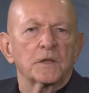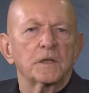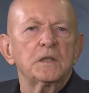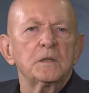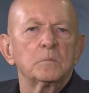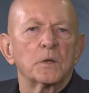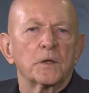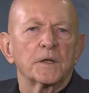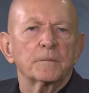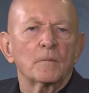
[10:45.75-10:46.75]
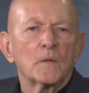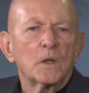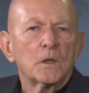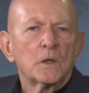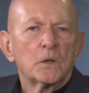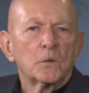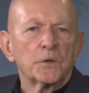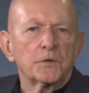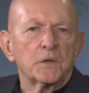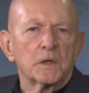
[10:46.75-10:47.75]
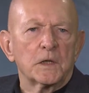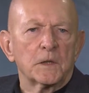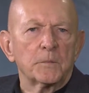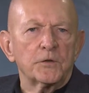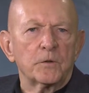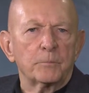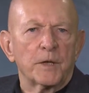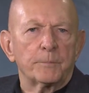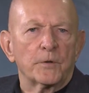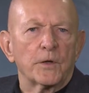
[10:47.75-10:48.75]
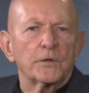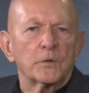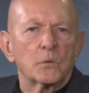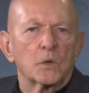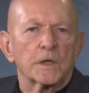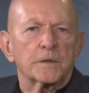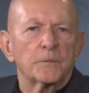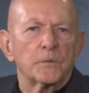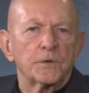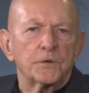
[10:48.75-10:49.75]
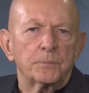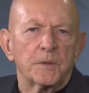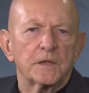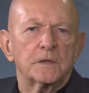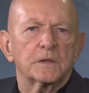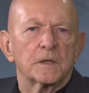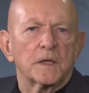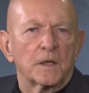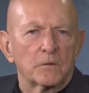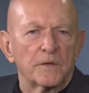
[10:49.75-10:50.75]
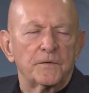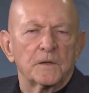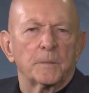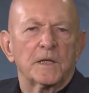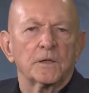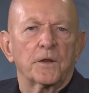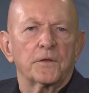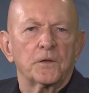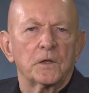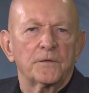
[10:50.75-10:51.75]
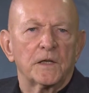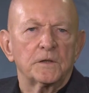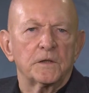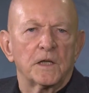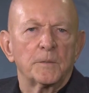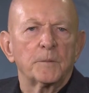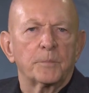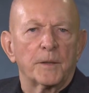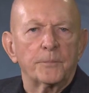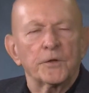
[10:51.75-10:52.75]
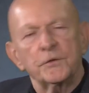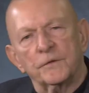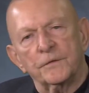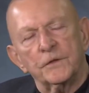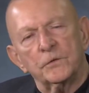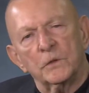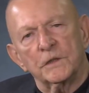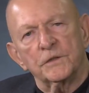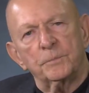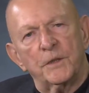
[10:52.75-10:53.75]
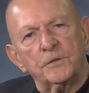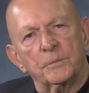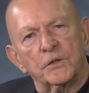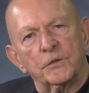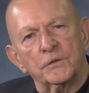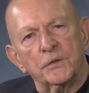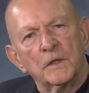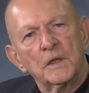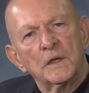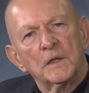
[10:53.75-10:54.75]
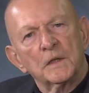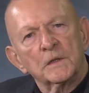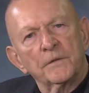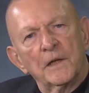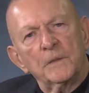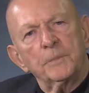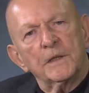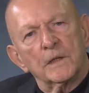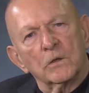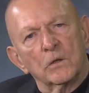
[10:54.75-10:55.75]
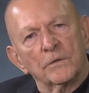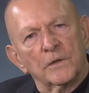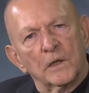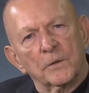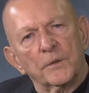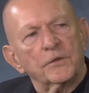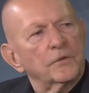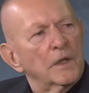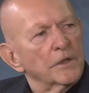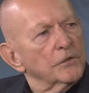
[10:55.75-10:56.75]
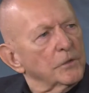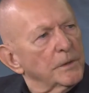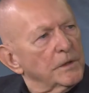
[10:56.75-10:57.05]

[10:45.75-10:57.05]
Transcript: of the team building was in our mission preparation work. We spent uh, roughly about a third of our time in preparation for each one of the space missions developing our overall risk strategy, we